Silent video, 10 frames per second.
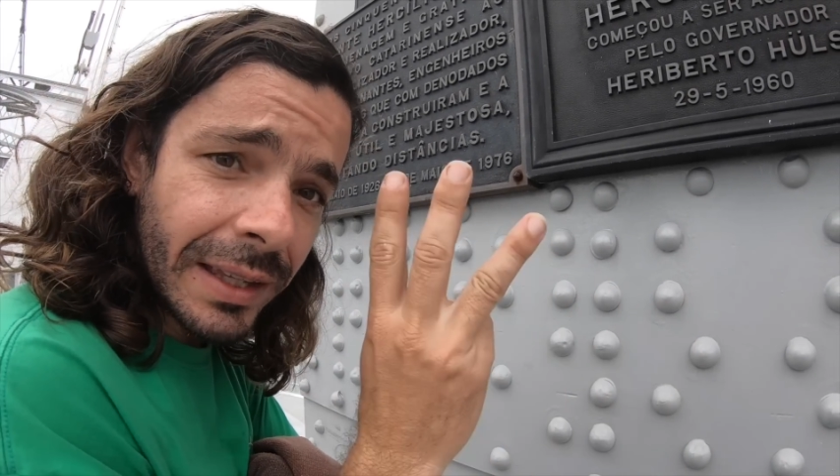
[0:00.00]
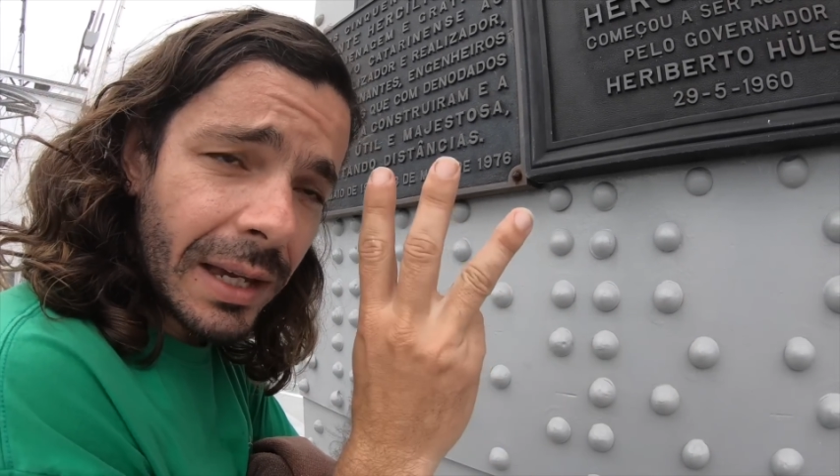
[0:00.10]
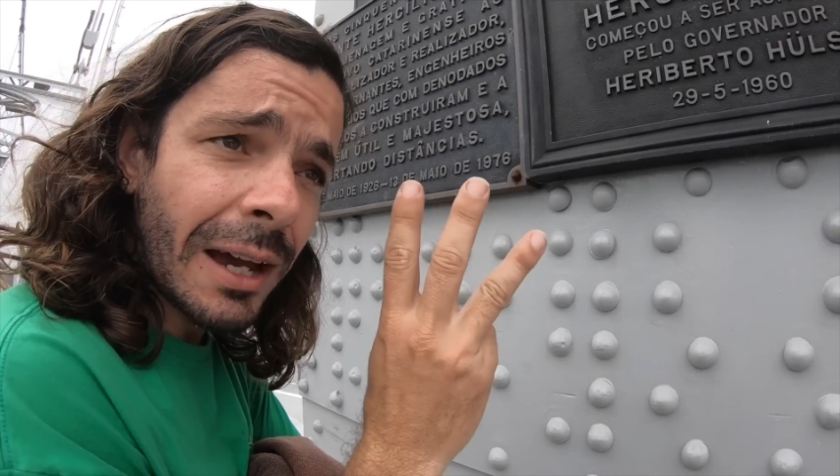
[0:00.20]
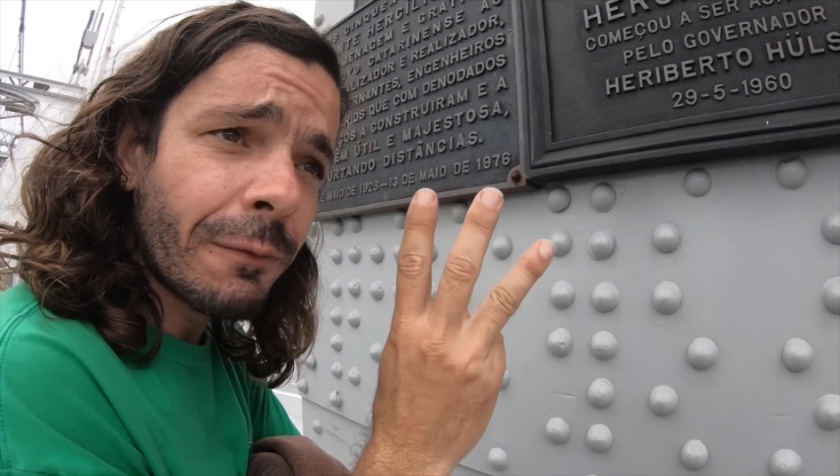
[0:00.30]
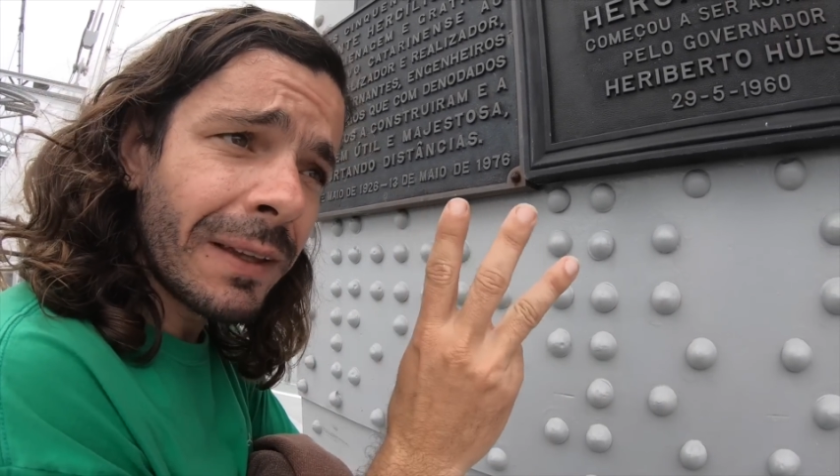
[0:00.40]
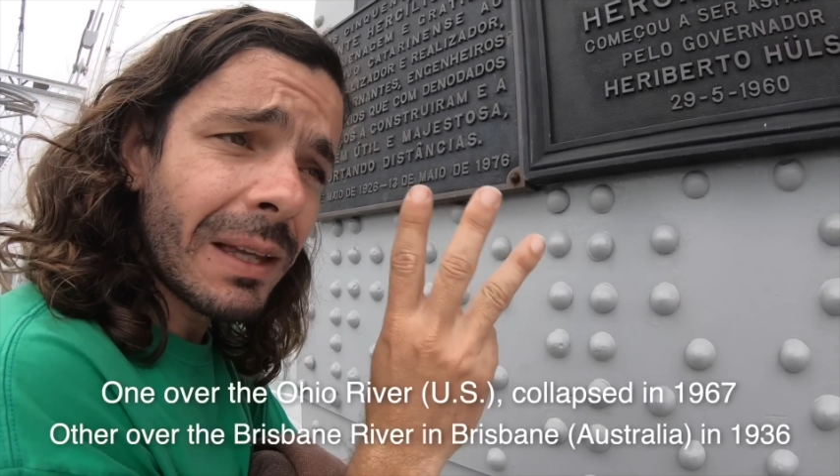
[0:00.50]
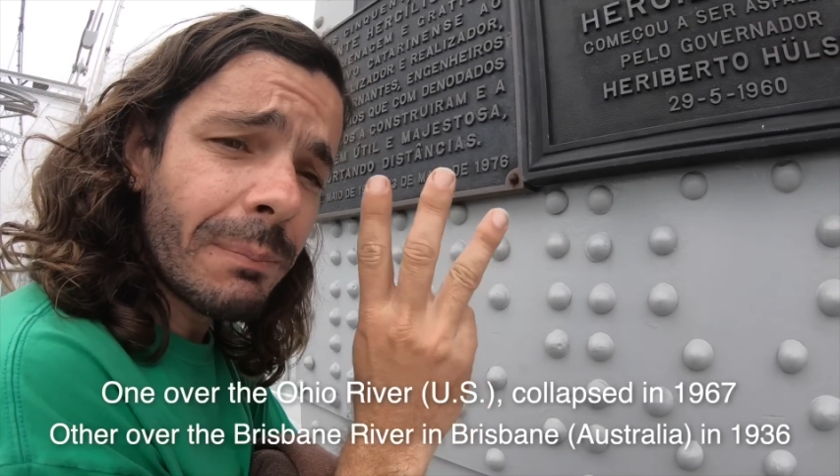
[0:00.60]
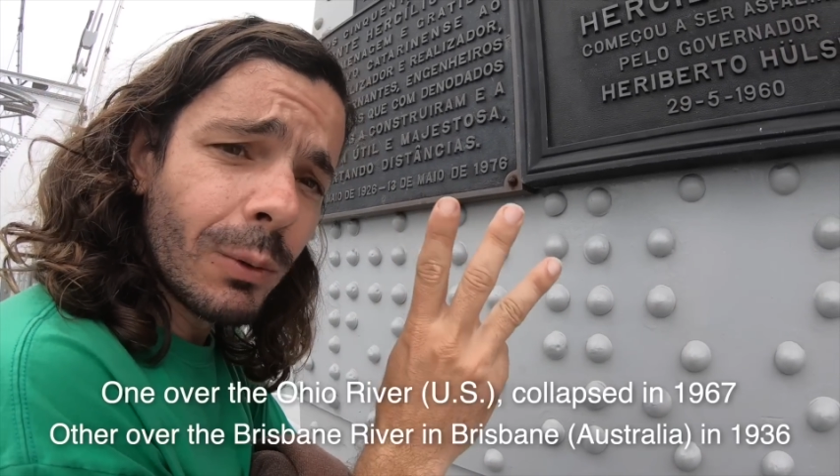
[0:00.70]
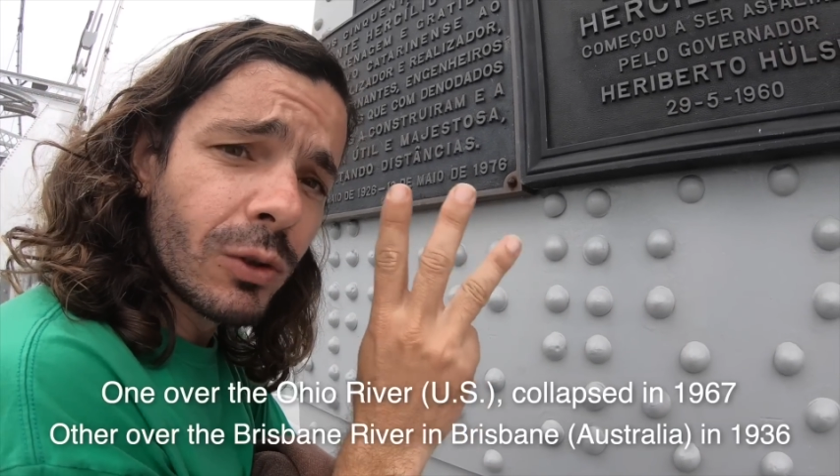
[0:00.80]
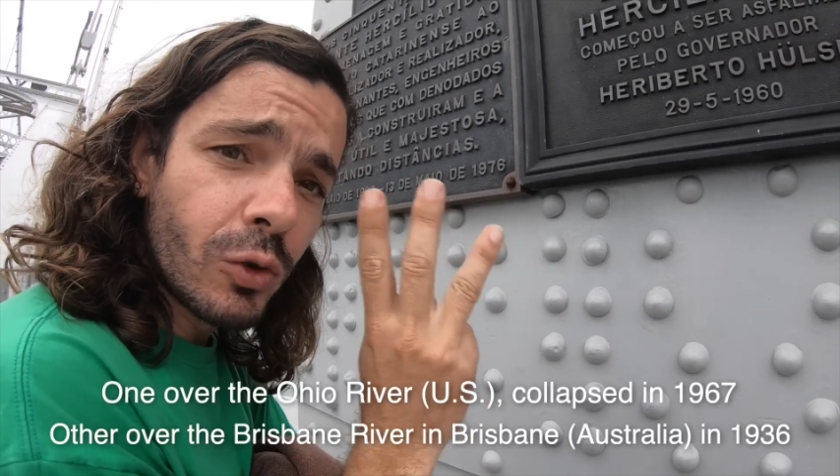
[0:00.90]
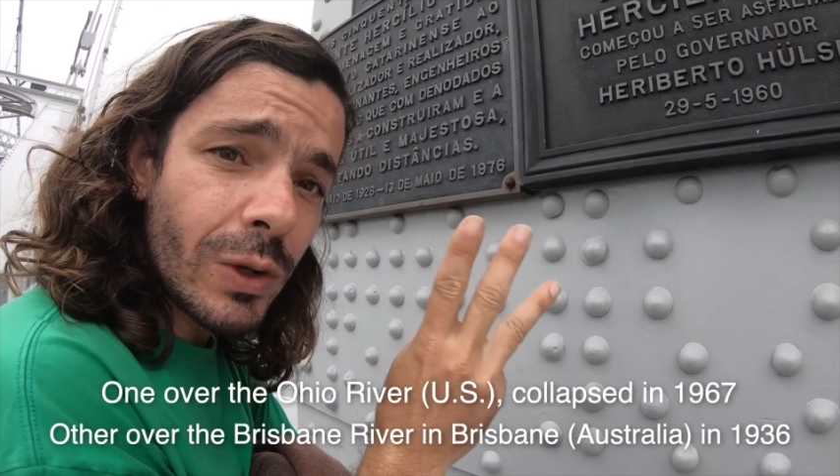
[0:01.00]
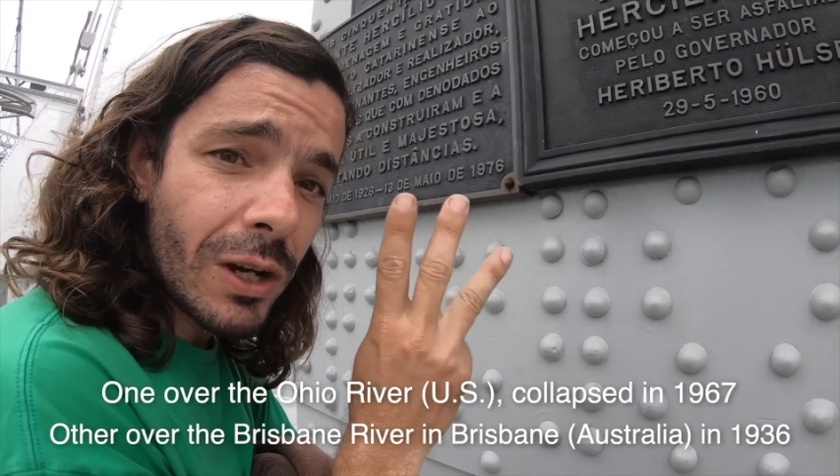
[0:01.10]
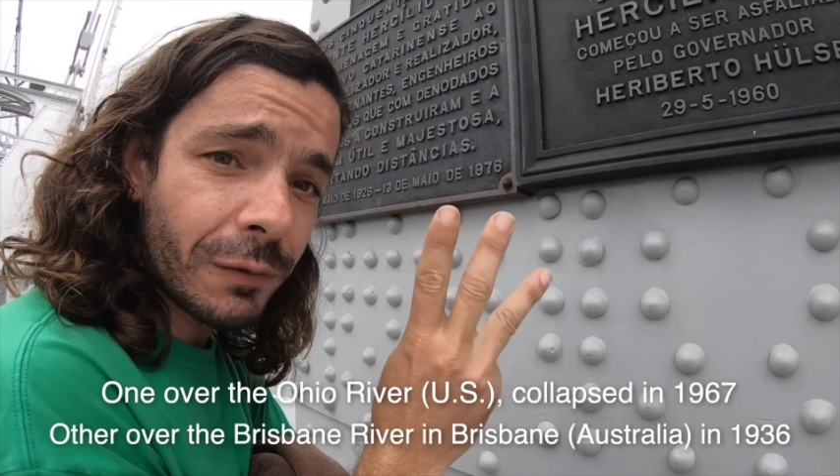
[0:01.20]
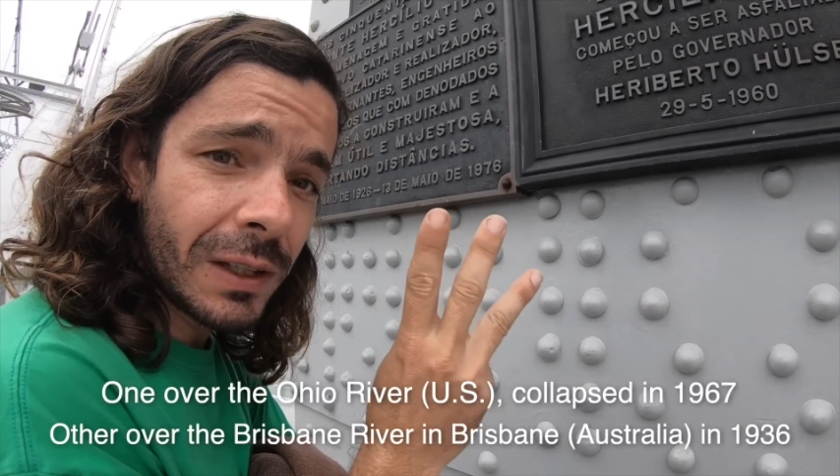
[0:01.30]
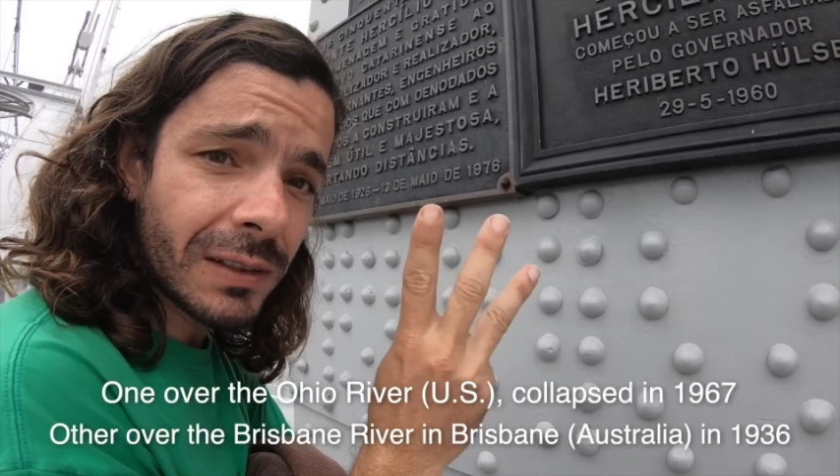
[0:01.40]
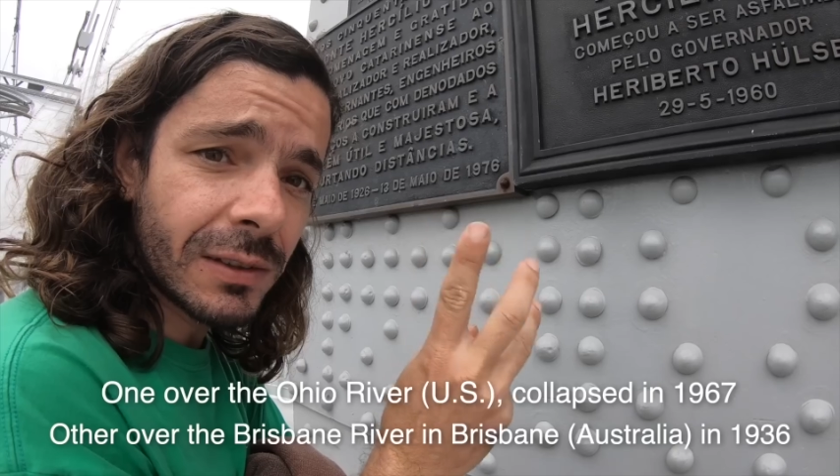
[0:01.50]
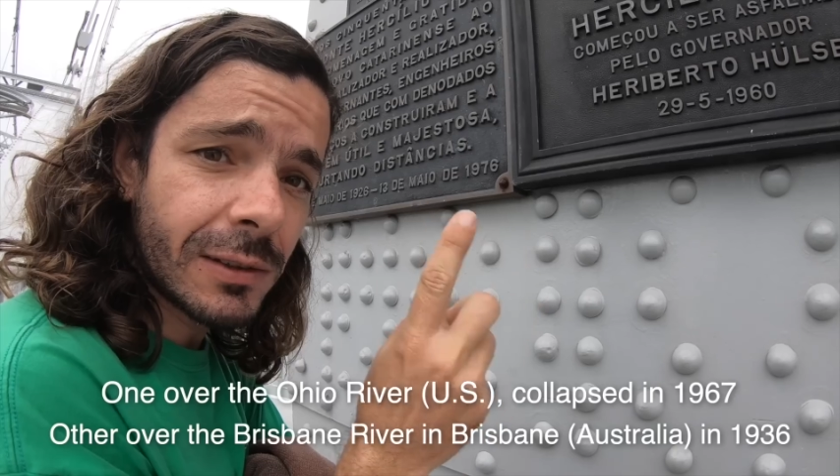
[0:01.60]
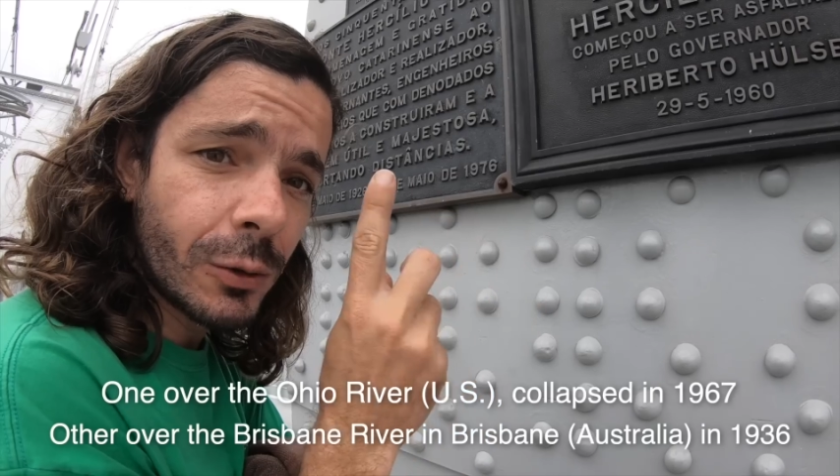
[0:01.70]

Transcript: They, I think they built three of these,